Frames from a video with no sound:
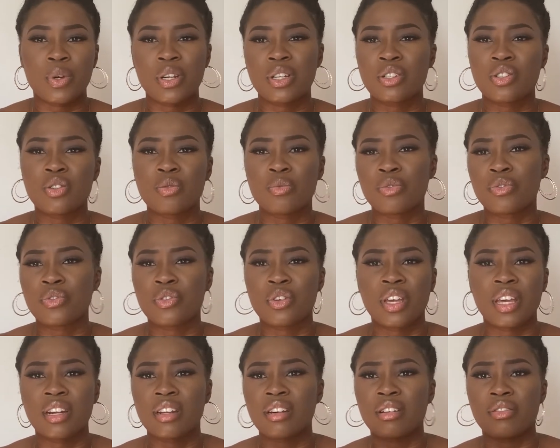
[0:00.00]
wanted to move to
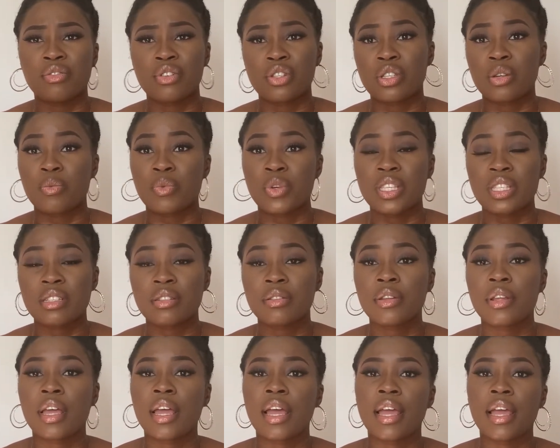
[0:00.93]
Canada for some
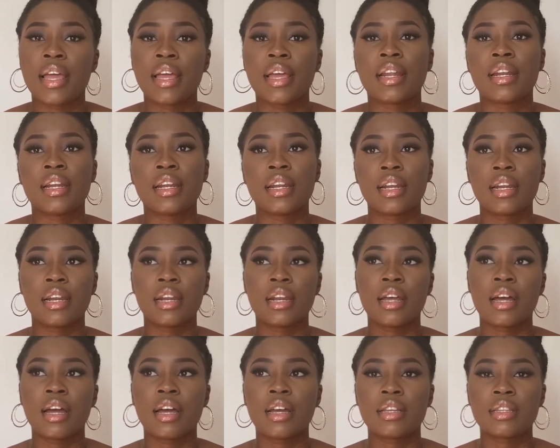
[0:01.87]
reason, and
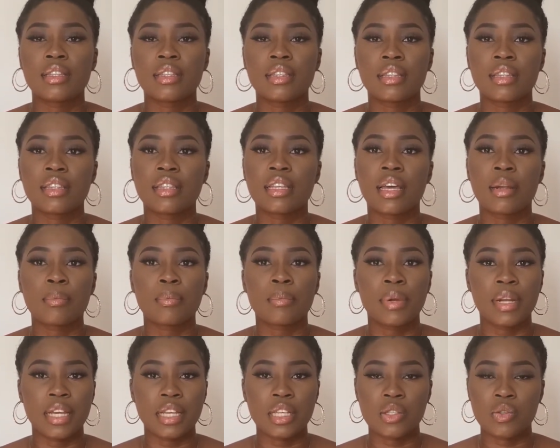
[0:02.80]
that
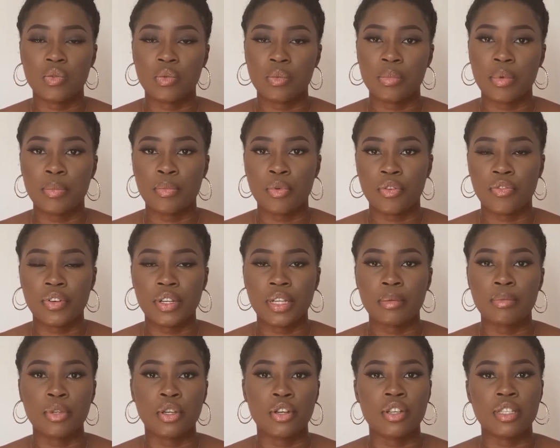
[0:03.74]
place would be
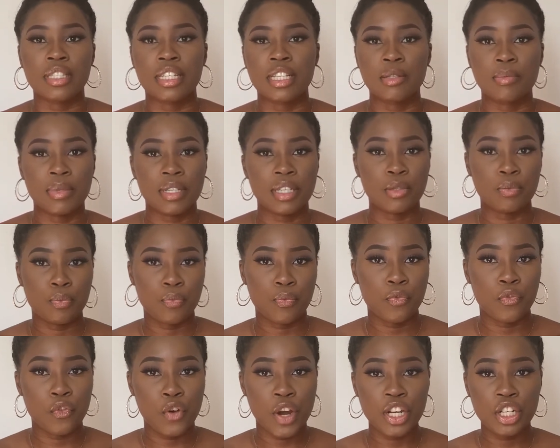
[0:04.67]
perfect because they speak
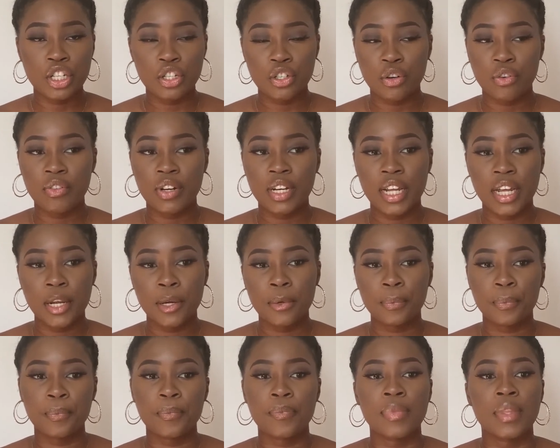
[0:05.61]
French over
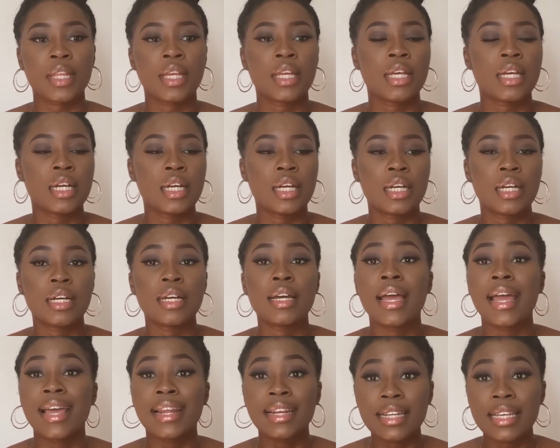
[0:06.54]
there
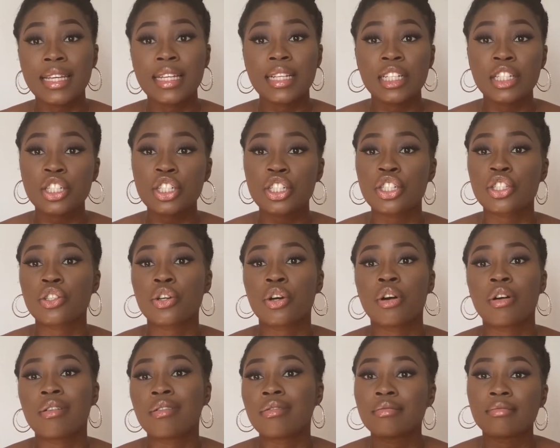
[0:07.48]
and English,
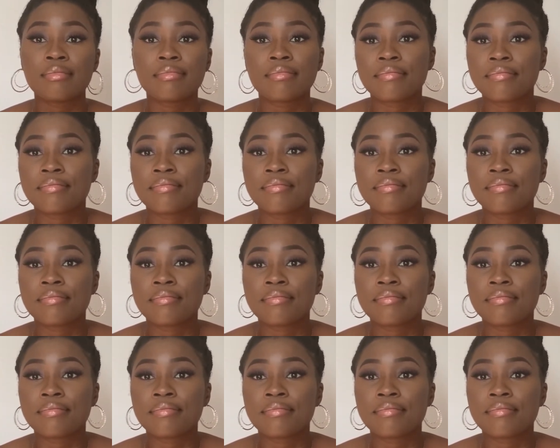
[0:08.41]
so